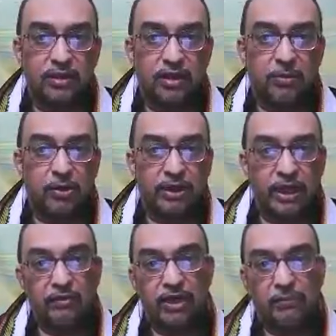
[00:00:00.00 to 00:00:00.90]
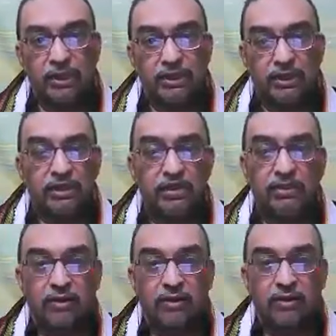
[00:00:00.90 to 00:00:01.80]
about availability
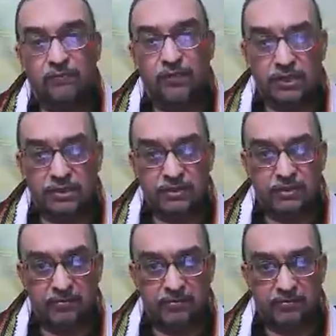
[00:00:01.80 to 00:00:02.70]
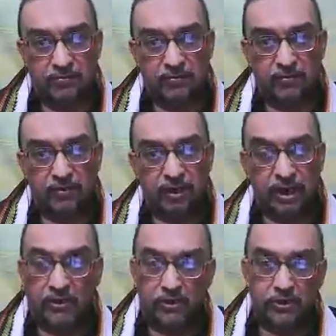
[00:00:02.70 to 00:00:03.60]
of fish
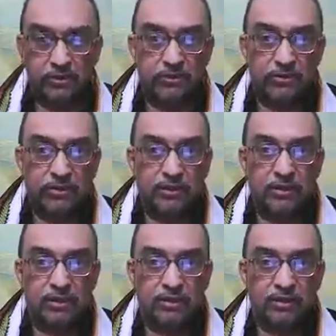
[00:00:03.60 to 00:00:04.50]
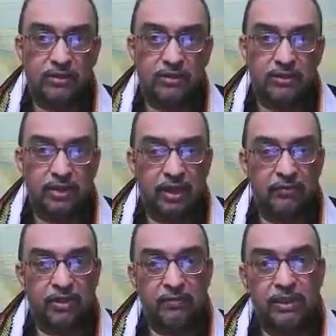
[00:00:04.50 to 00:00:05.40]
and also the
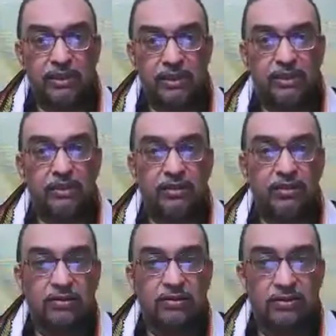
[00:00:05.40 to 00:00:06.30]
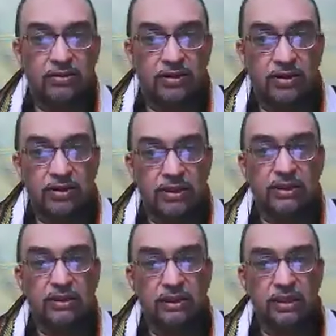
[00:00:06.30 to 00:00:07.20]
availability or
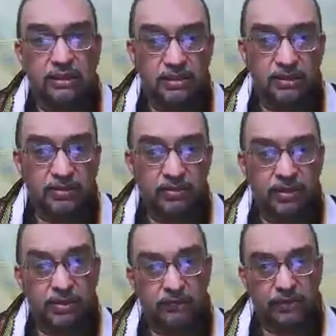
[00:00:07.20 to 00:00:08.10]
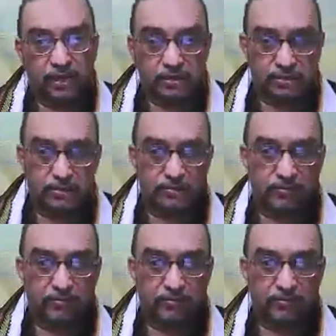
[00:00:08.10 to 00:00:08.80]
incident of rains.